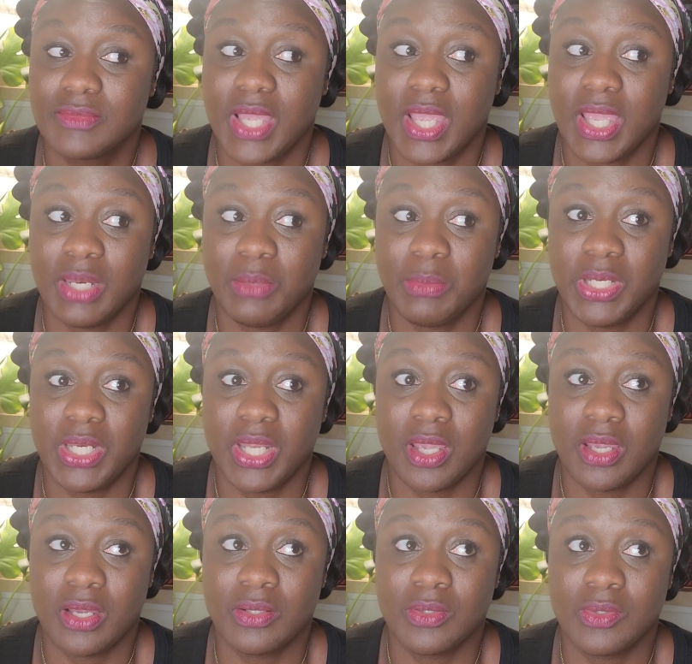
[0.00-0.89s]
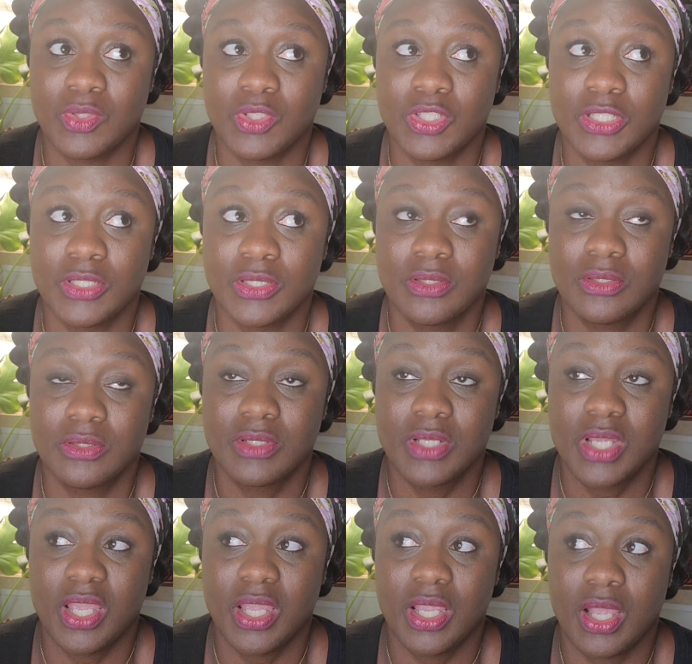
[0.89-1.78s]
hand-me-down,
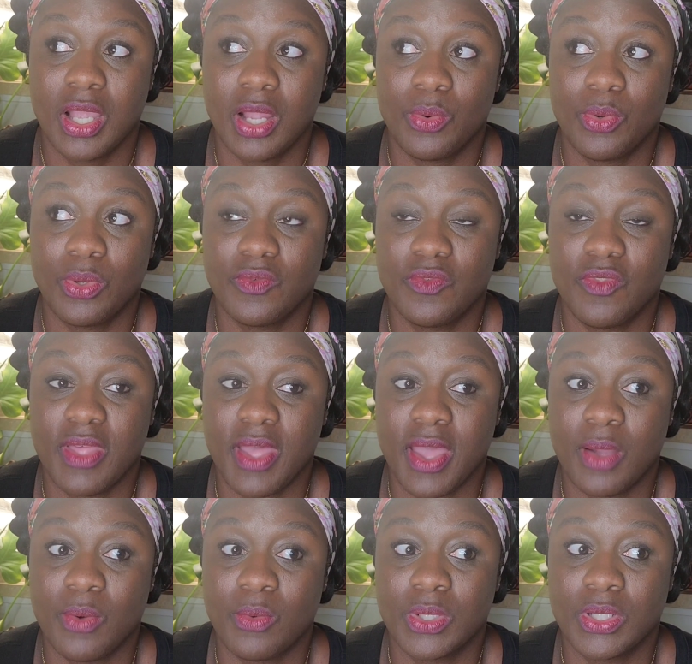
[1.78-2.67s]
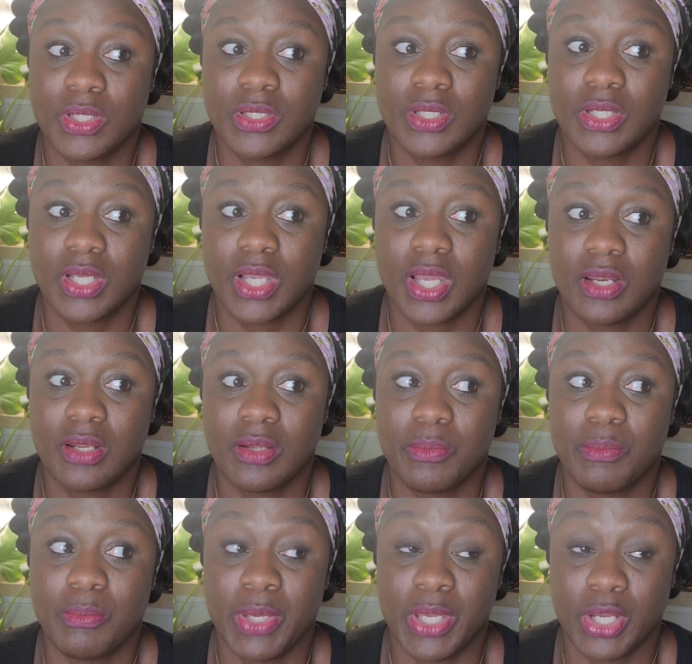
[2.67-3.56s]
got rid of that one, and got
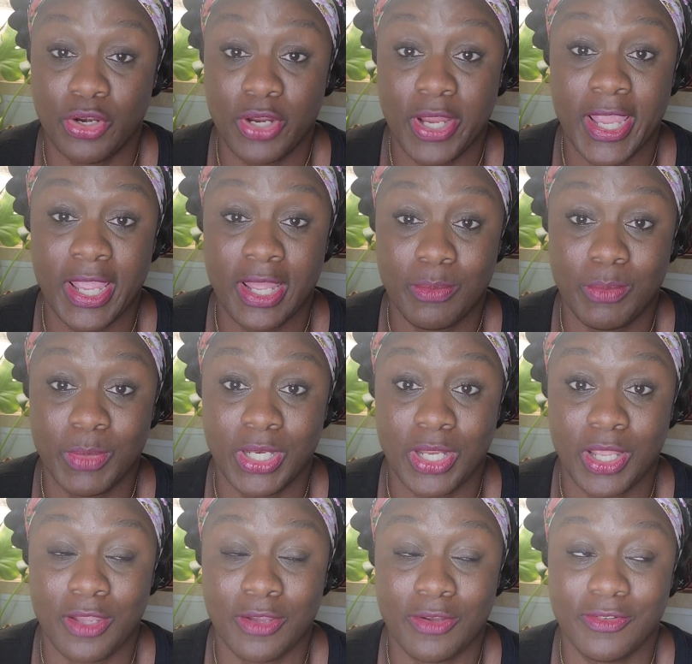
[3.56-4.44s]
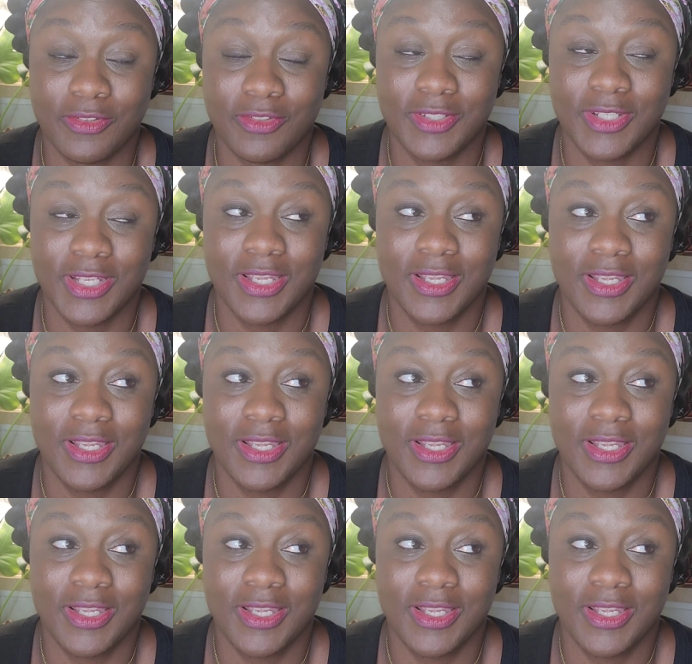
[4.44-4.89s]
a better hand-me-down.